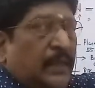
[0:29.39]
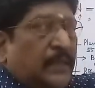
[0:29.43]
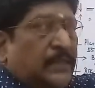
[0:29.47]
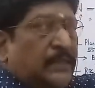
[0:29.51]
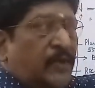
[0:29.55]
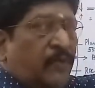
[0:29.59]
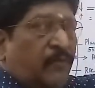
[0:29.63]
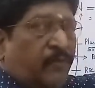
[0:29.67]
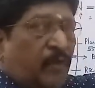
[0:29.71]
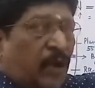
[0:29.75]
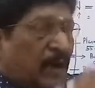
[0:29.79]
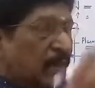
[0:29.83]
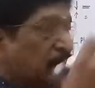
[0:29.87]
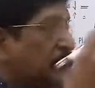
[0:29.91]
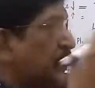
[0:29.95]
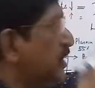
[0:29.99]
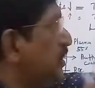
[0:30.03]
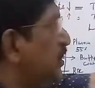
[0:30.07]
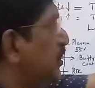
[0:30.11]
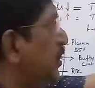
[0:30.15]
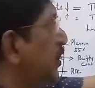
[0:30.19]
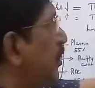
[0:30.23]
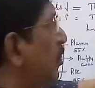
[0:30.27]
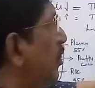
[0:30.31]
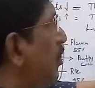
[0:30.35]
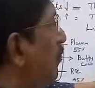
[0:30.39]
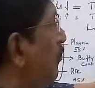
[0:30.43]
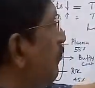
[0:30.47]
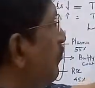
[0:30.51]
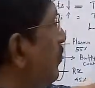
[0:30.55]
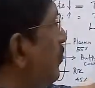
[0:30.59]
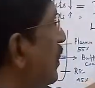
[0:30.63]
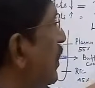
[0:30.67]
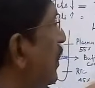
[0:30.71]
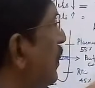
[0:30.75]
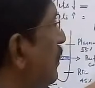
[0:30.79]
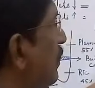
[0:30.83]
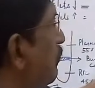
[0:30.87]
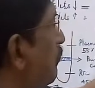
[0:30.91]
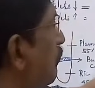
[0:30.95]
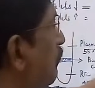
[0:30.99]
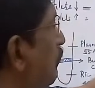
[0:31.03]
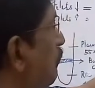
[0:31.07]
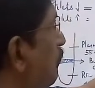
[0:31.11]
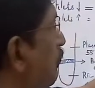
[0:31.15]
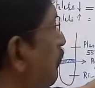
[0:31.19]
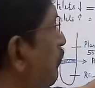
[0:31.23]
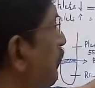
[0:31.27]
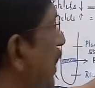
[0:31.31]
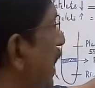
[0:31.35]
The formation of
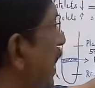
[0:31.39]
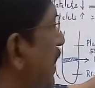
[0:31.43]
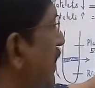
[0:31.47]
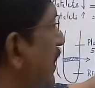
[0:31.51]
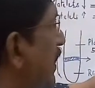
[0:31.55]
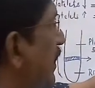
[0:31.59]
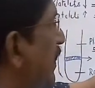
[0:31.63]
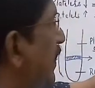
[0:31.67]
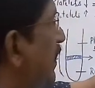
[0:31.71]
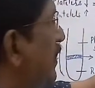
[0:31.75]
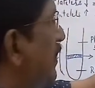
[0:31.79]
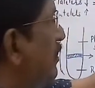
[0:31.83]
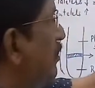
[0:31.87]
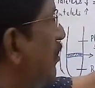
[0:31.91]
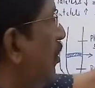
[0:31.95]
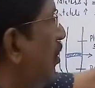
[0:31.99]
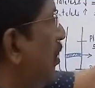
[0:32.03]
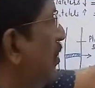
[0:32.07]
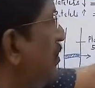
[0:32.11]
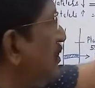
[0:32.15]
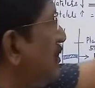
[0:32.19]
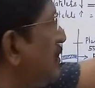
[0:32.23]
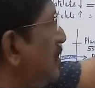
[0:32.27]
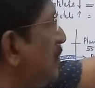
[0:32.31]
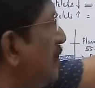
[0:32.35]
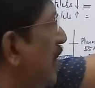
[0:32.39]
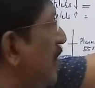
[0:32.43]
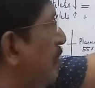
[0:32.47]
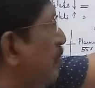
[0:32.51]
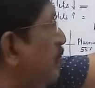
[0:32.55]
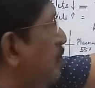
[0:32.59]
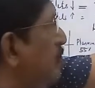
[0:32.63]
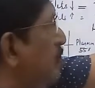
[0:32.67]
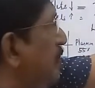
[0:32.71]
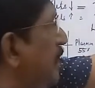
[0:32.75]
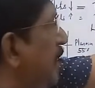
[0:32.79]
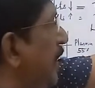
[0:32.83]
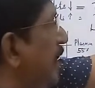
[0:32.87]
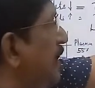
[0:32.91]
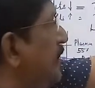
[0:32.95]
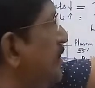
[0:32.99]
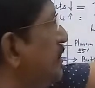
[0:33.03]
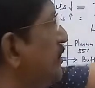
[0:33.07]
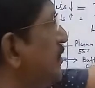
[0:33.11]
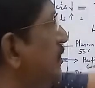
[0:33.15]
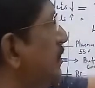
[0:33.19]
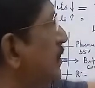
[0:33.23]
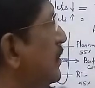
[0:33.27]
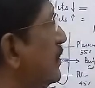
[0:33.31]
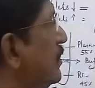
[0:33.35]
platelet or
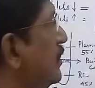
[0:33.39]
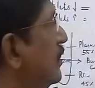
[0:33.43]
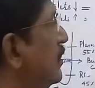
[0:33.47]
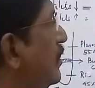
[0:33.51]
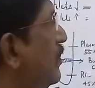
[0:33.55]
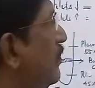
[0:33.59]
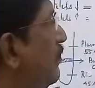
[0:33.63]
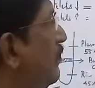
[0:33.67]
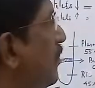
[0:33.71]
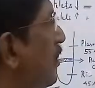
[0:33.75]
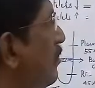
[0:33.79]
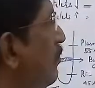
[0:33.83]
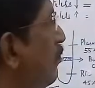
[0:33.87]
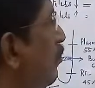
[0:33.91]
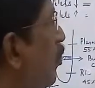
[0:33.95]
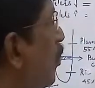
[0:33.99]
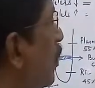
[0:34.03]
thrombocytes from